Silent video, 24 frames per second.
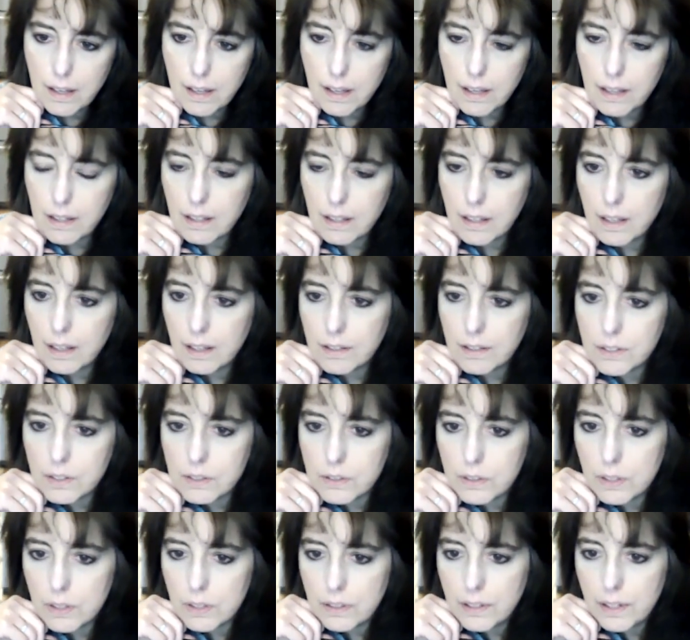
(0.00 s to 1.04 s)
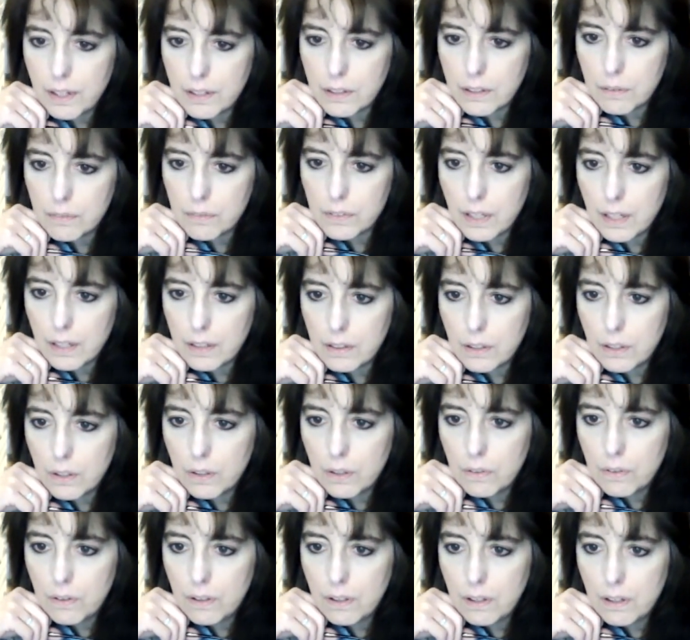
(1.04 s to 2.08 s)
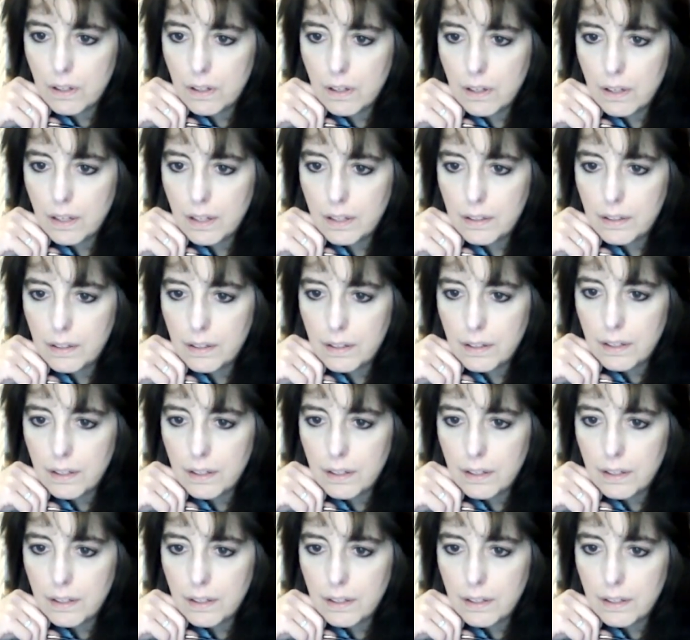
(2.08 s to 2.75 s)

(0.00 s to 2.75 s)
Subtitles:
Yeah, to not and go on.